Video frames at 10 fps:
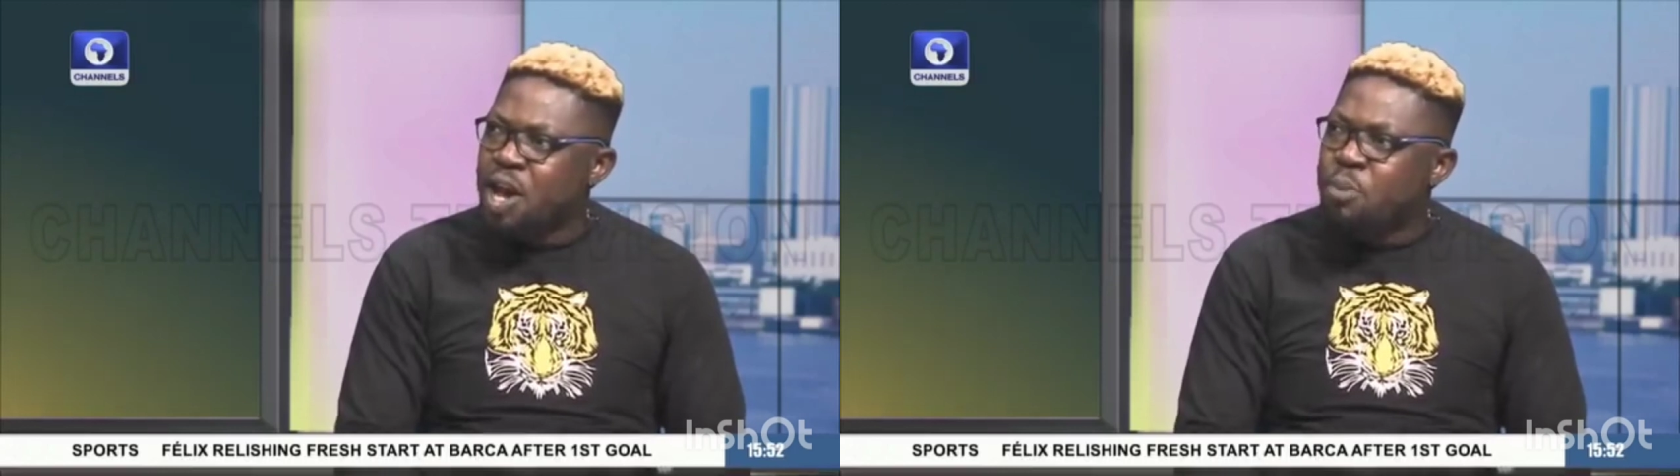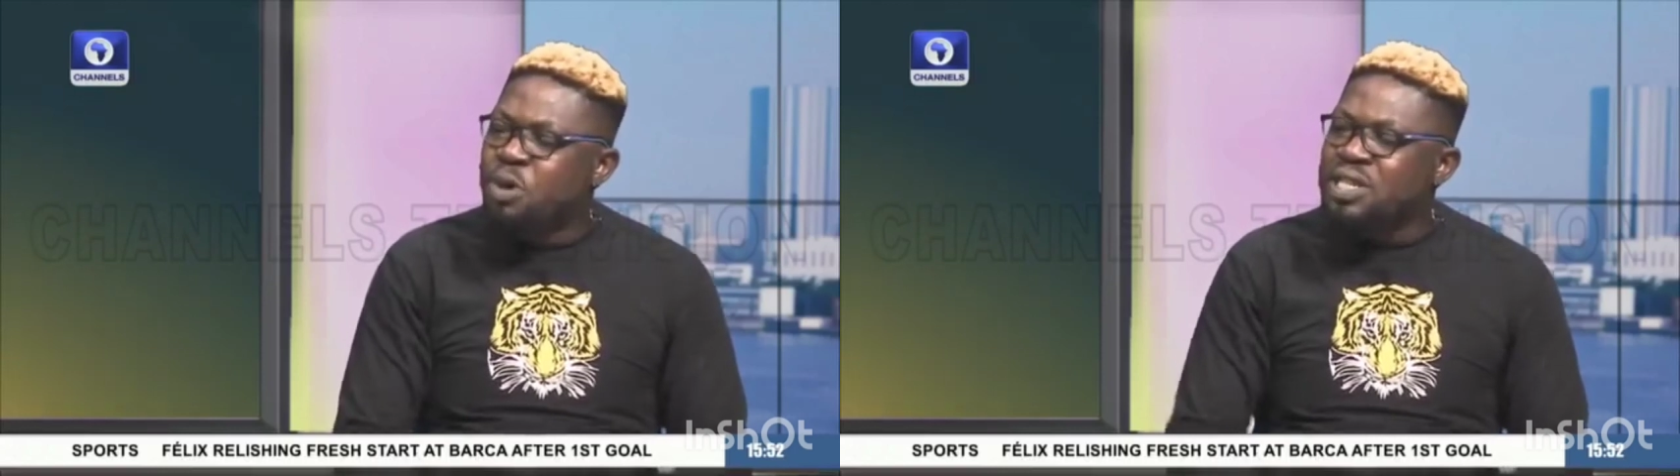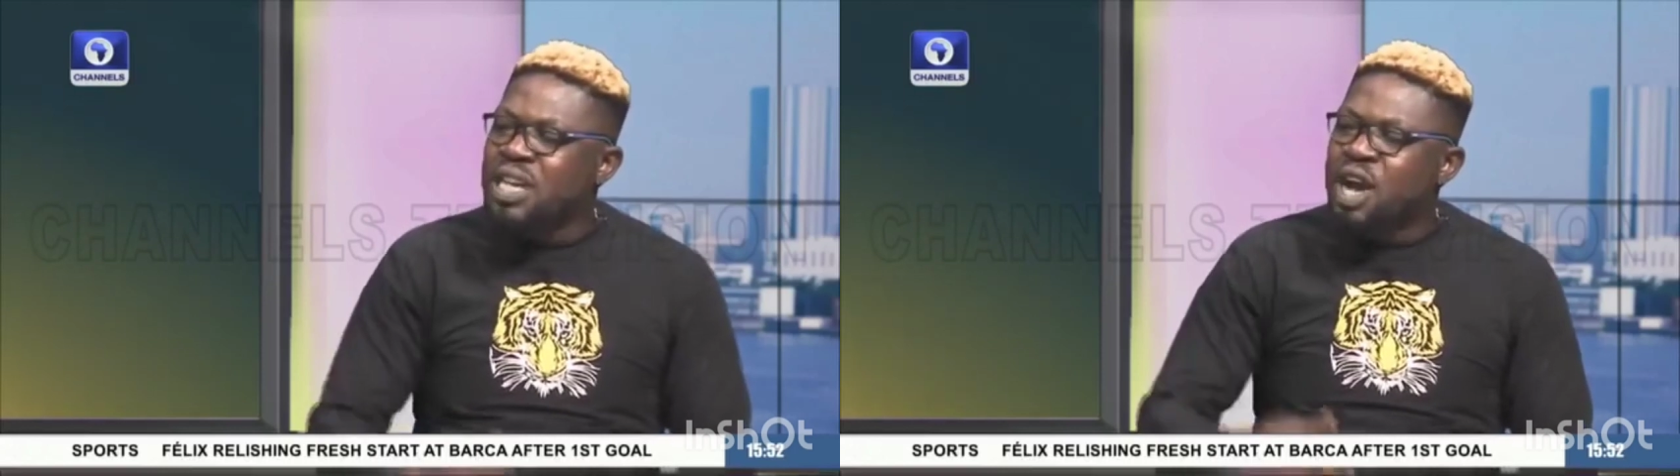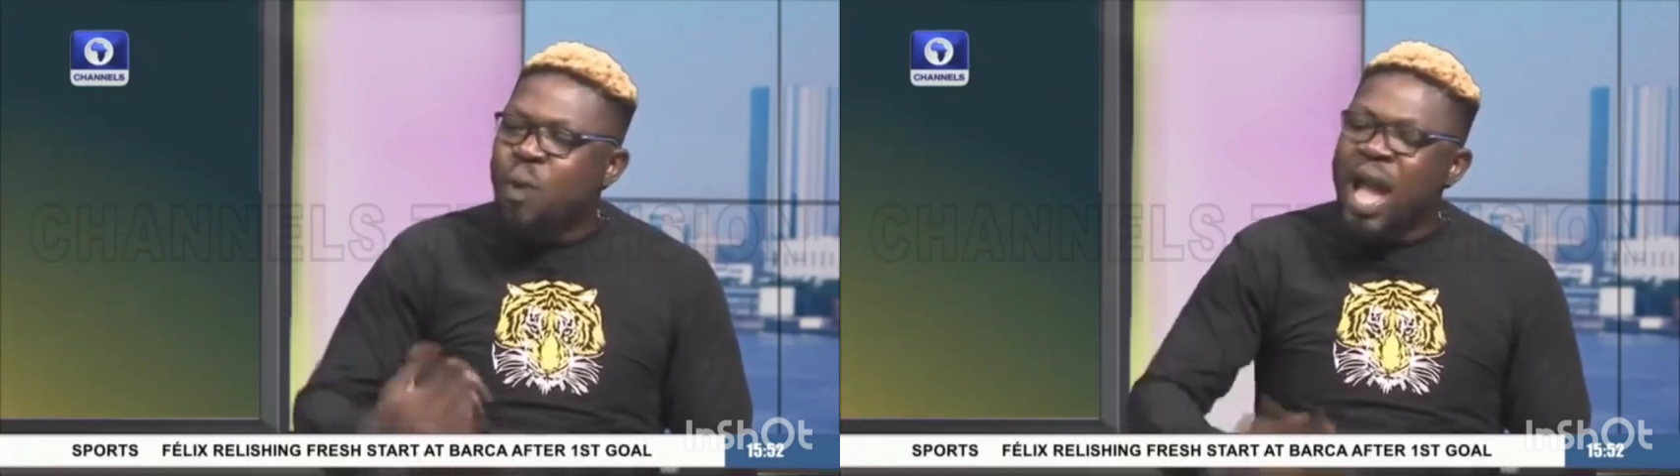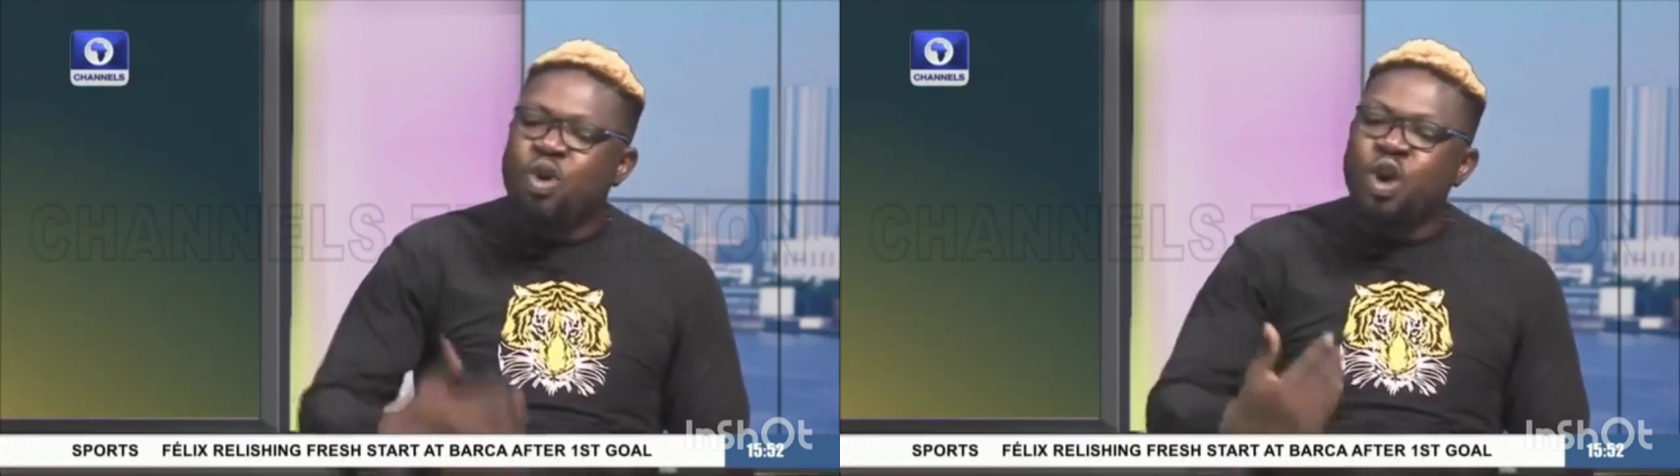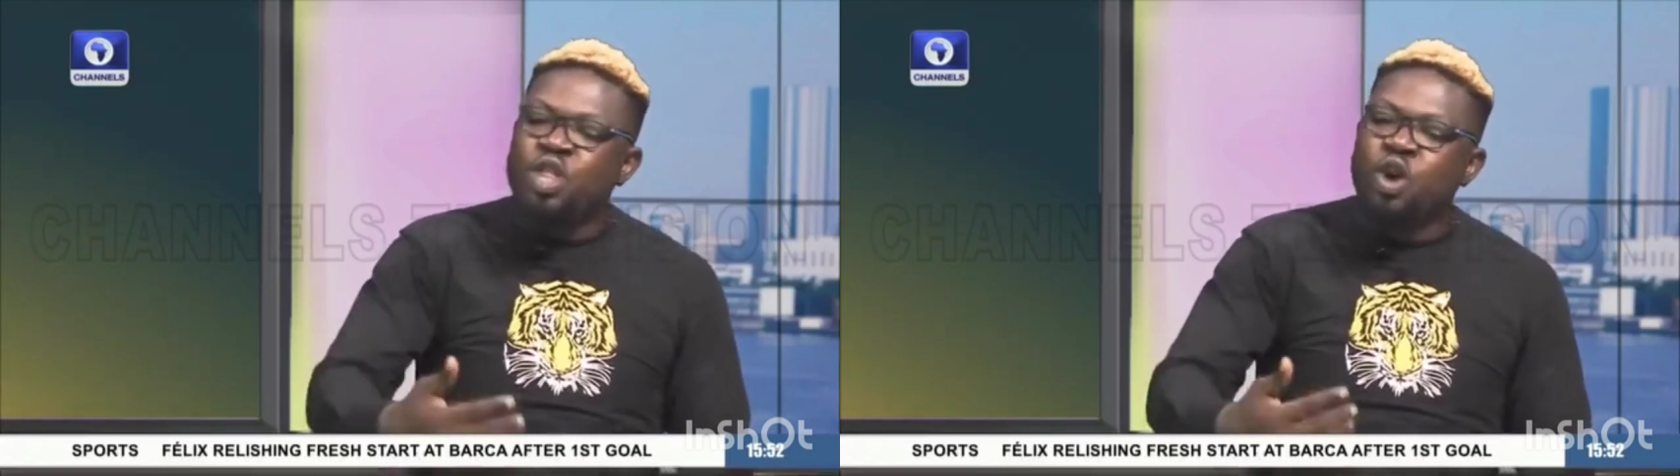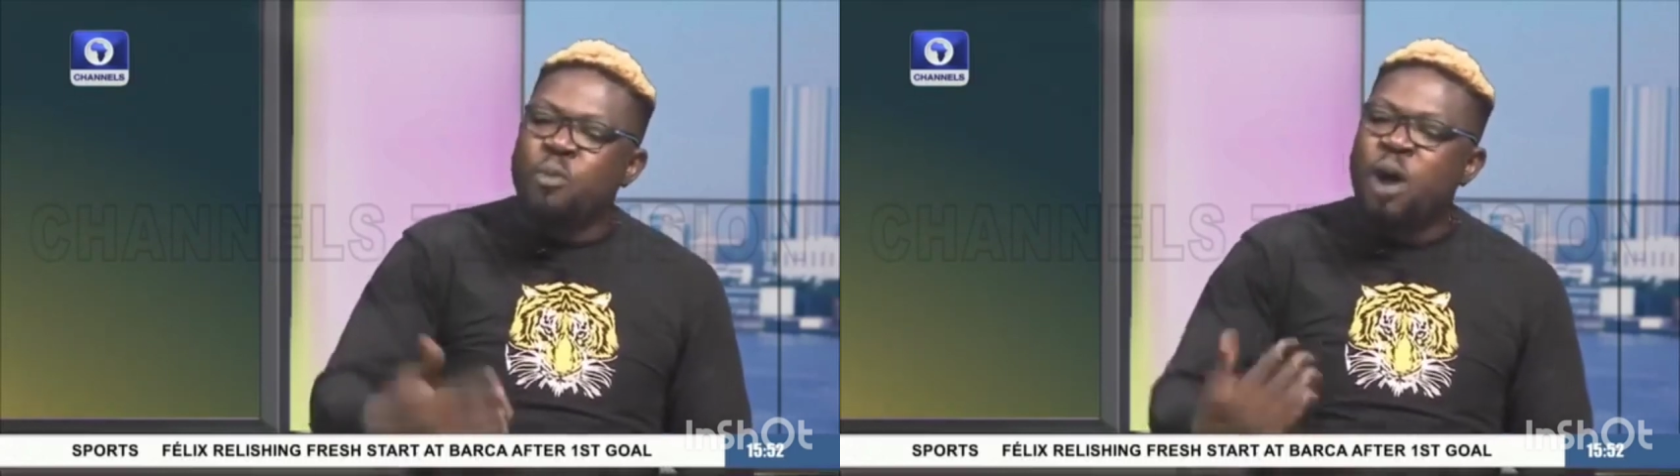but while growing up,